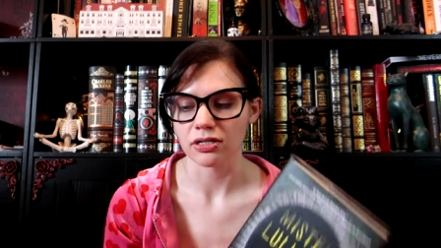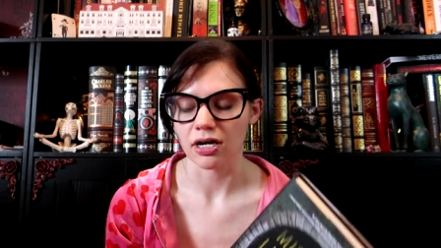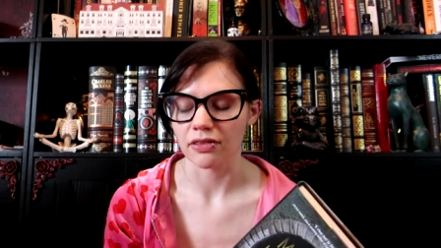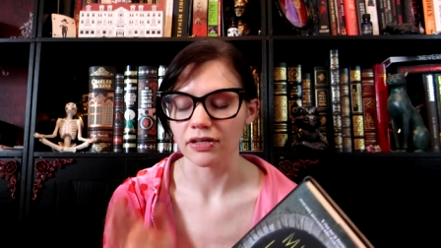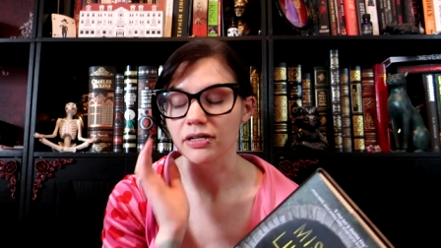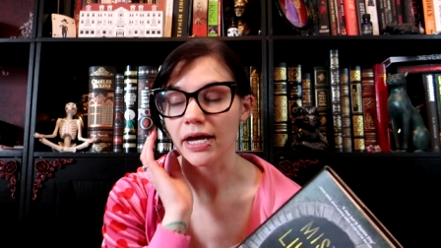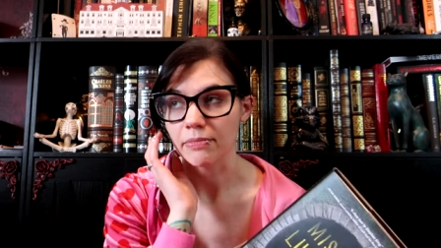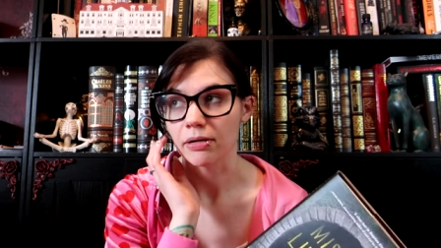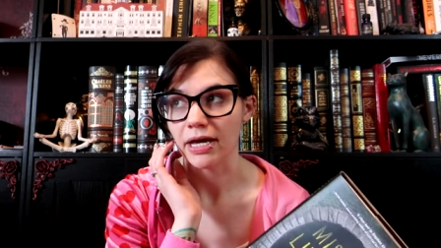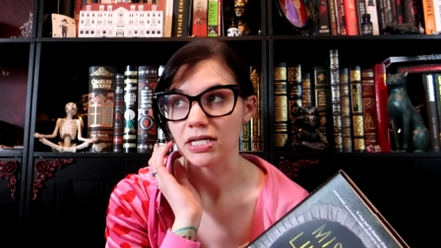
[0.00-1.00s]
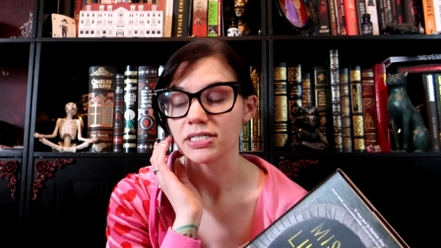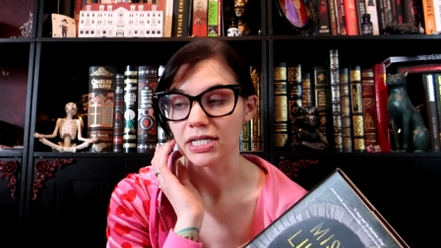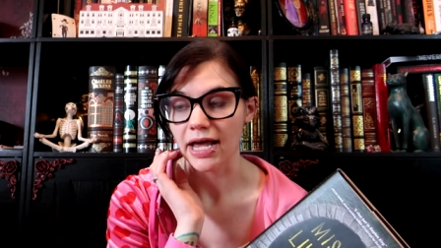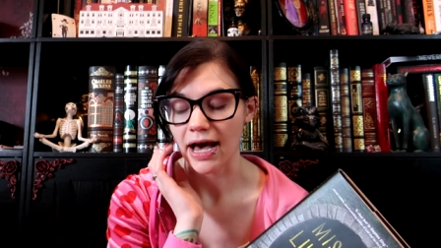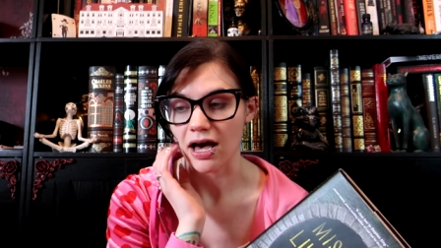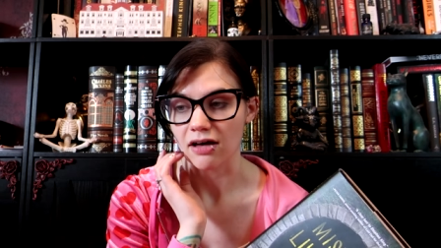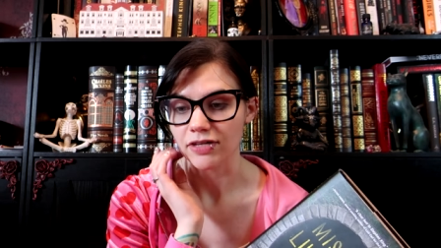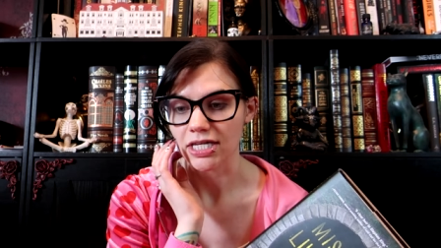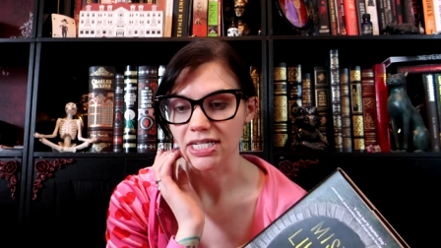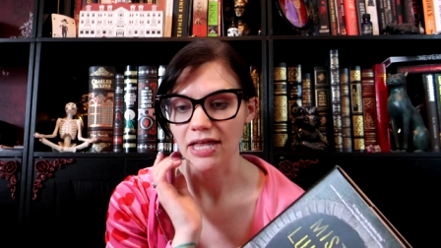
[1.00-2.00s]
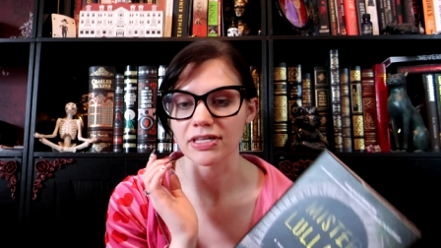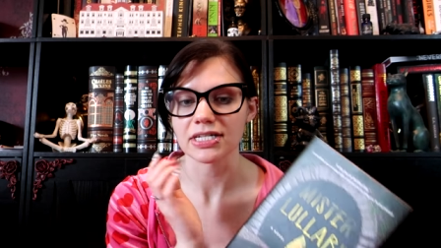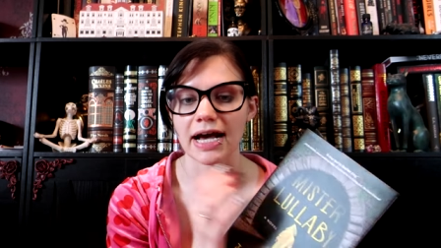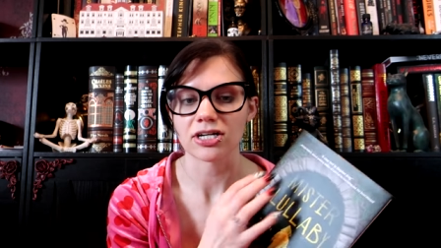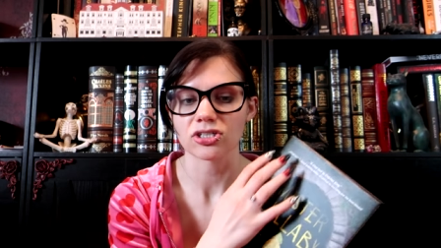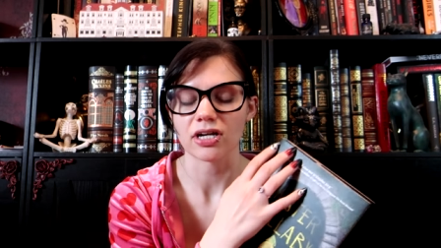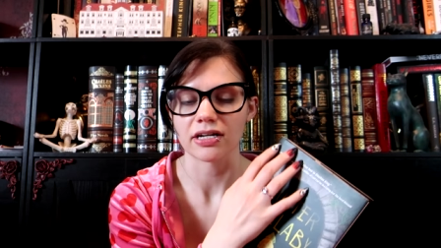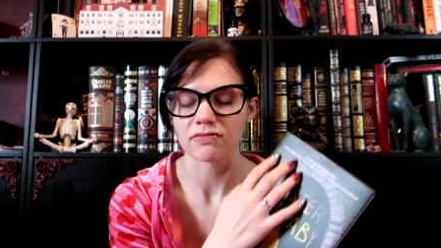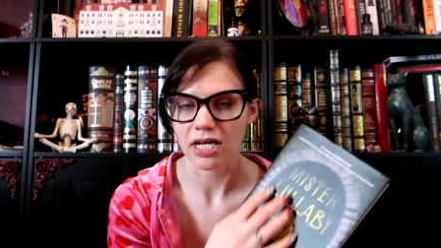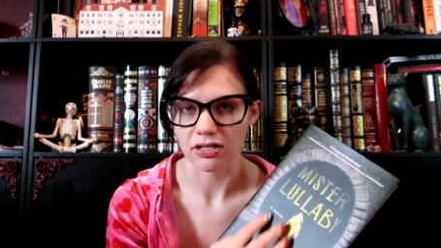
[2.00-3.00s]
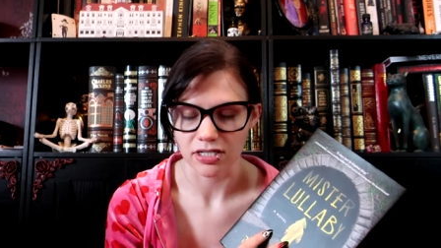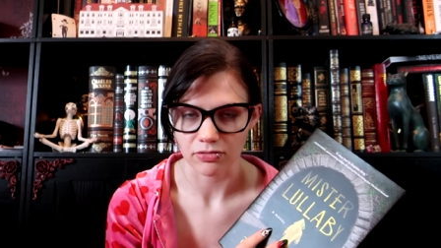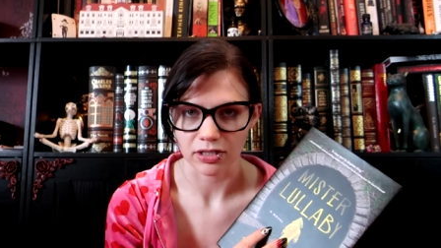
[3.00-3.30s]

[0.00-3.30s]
Uh, the Nightmare Man didn't have is that this actually kind of tells the